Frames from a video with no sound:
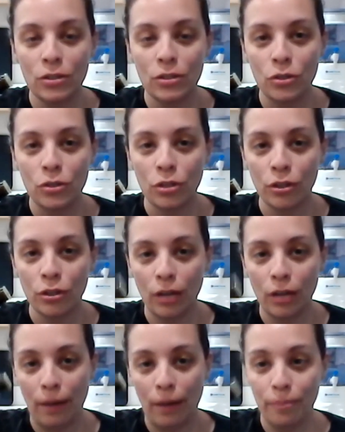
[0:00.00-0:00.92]

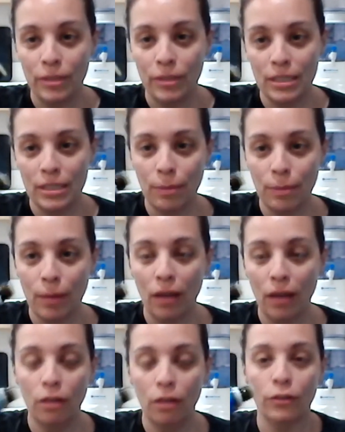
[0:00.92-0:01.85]
tip the bottle
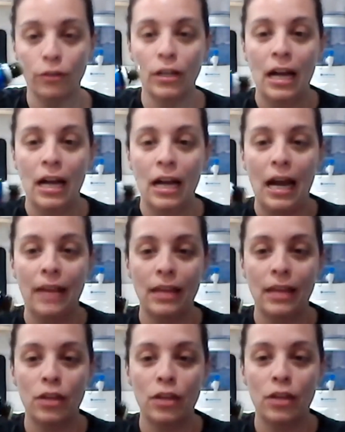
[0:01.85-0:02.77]
over and then
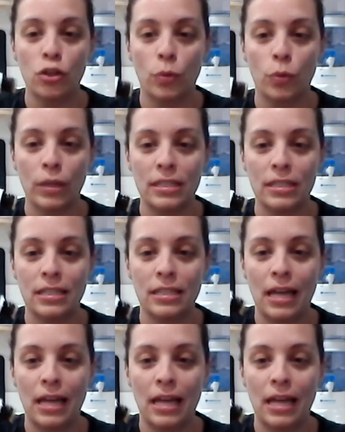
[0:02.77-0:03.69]
twist. And
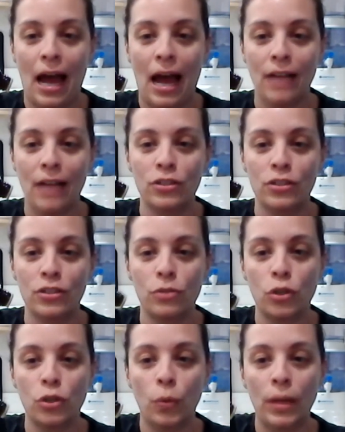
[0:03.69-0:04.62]
as you
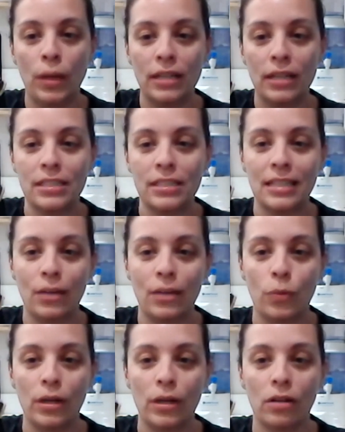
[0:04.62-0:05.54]
twist, it
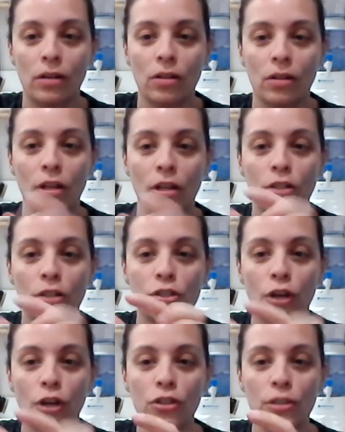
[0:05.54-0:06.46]
will
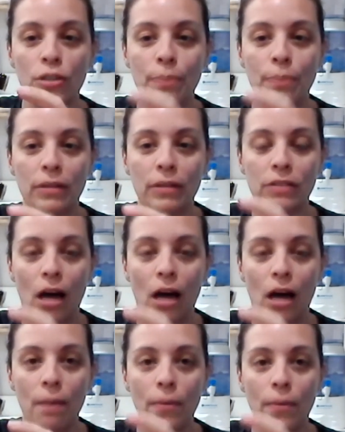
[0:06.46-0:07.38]
start to build up
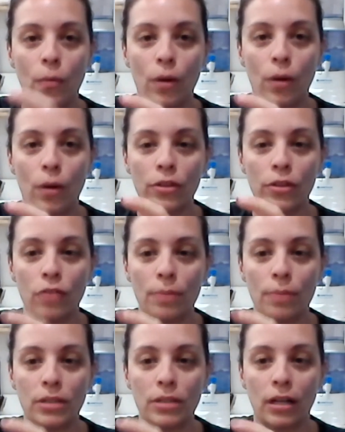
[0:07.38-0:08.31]
where the drop's
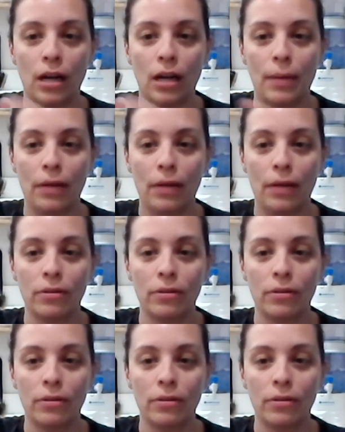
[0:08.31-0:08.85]
going to come out